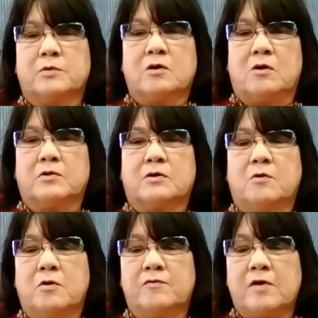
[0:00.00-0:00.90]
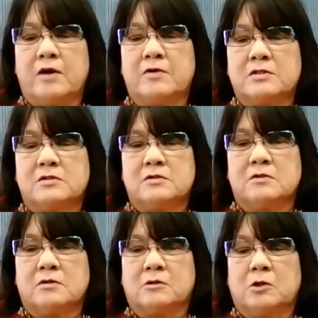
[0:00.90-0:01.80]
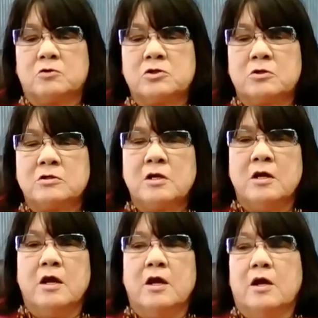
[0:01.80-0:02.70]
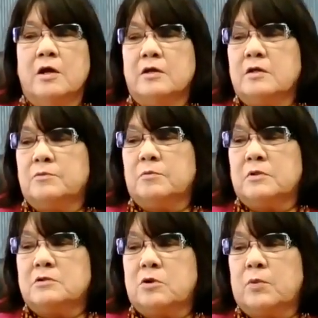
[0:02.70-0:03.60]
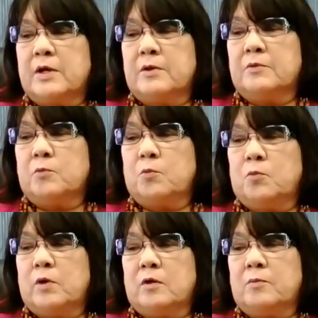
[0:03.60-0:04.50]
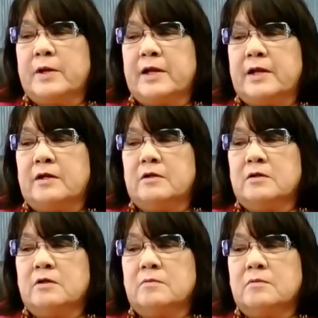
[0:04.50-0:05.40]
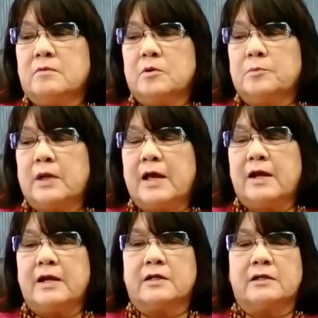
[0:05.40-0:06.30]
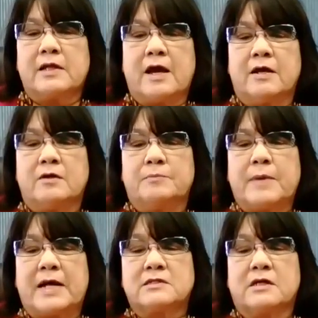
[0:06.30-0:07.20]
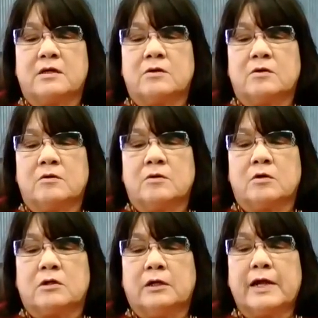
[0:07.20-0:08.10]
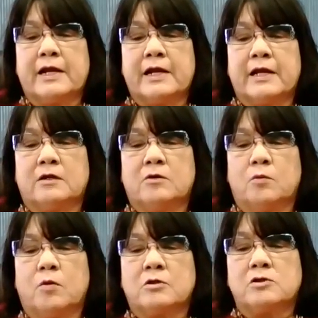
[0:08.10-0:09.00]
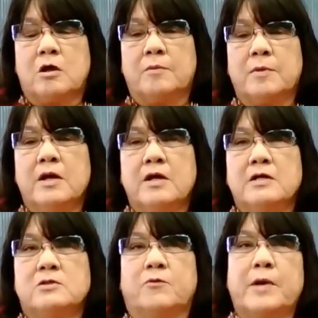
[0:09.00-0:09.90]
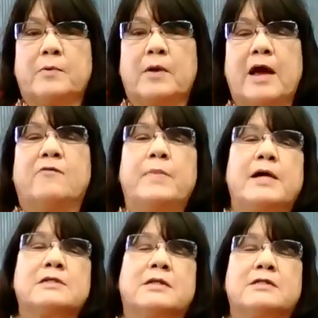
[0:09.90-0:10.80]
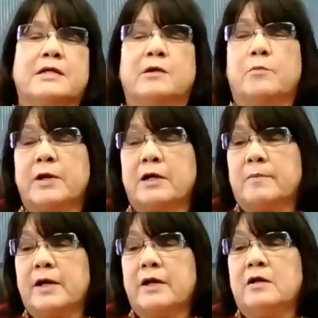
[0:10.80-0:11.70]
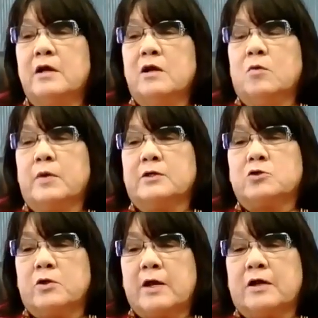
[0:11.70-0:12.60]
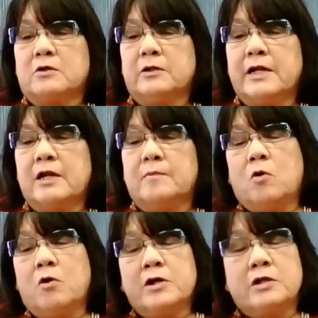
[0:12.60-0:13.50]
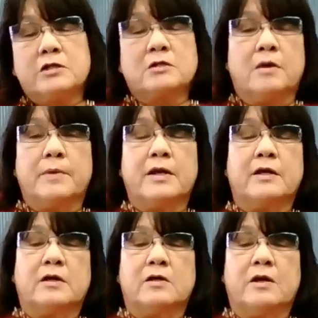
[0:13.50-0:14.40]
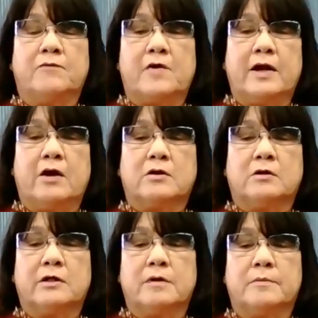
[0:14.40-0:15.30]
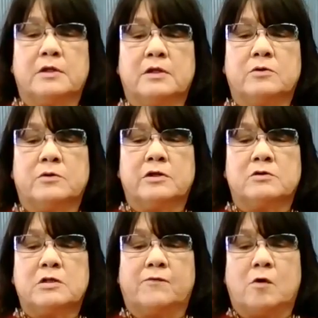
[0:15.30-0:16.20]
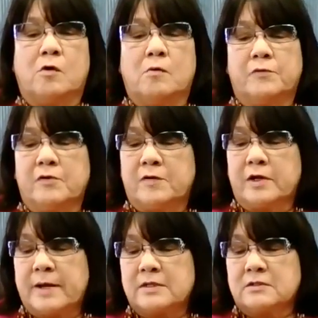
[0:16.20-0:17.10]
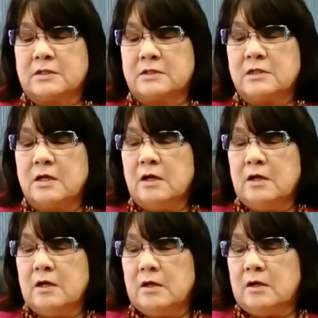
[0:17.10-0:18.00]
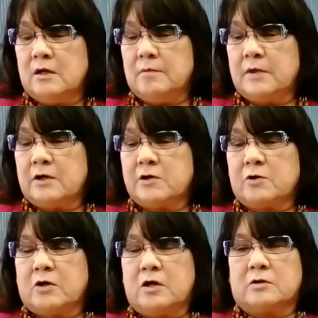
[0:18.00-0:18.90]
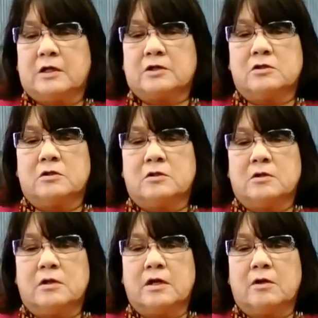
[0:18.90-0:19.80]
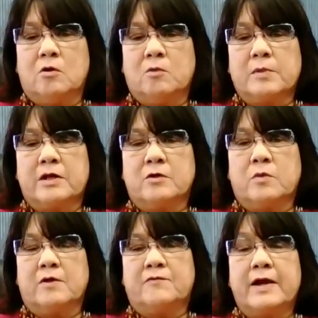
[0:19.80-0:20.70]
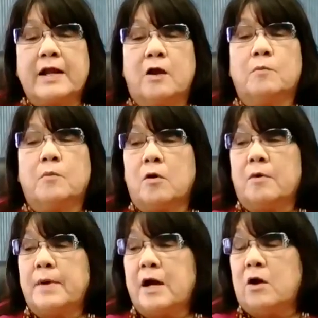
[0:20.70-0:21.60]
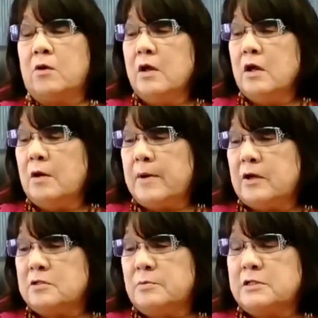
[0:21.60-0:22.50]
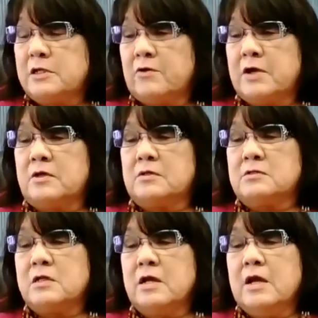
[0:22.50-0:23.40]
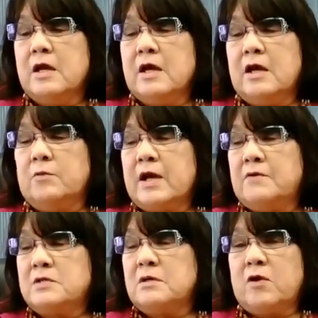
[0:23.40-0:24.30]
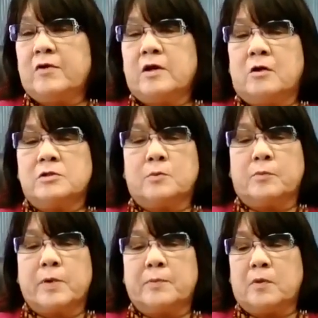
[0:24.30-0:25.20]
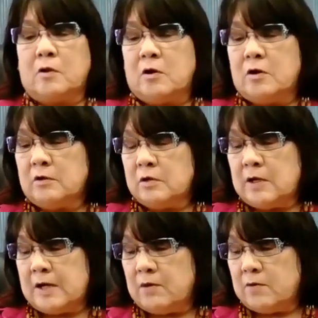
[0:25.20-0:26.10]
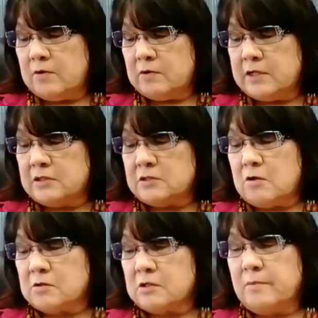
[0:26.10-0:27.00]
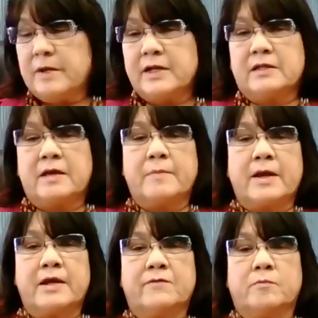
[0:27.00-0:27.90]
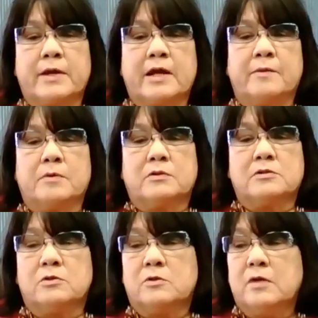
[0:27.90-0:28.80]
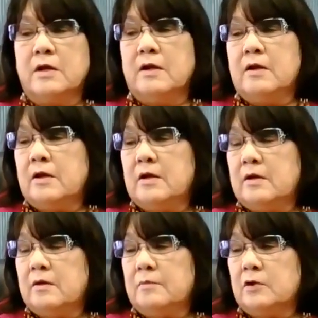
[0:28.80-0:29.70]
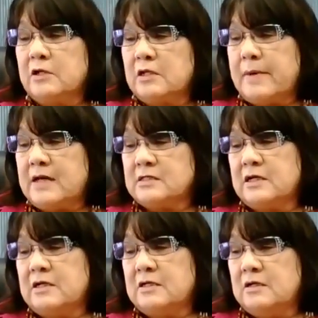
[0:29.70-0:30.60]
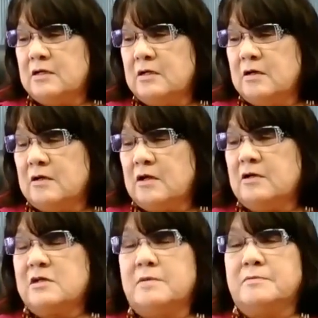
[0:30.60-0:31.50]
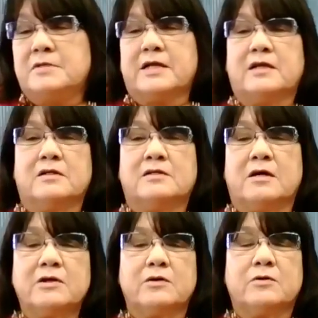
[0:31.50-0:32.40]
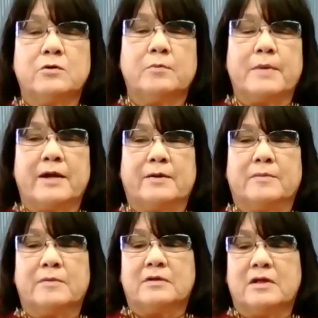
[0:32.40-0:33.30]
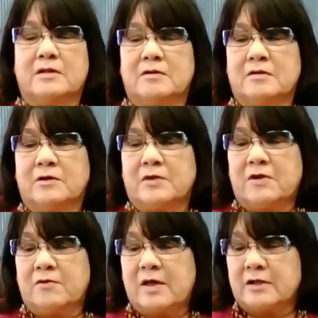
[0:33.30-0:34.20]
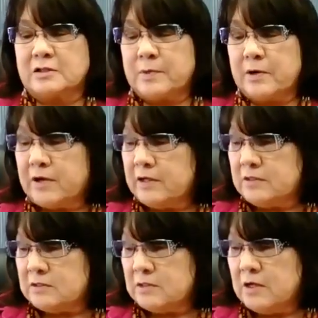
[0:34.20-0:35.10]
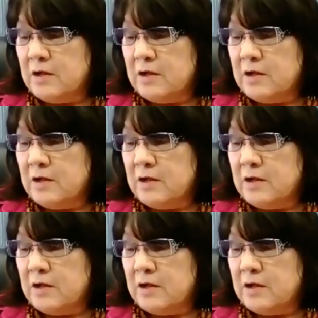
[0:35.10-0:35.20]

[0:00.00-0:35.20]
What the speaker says: with all the coronavirus closures. So we will be planning that basket cleaning workshop. So if people have baskets, they can bring them in. We show you how to clean them, or you can just come in and find out how to clean them and then do it yourself at home if you have any baskets in your collection at home that you want to find out more about its materials. And we have some very knowledgeable people on our Nelis Hall committee. They may even be able to look at the basket, and a lot of times they can tell you who made them, that they're that experienced.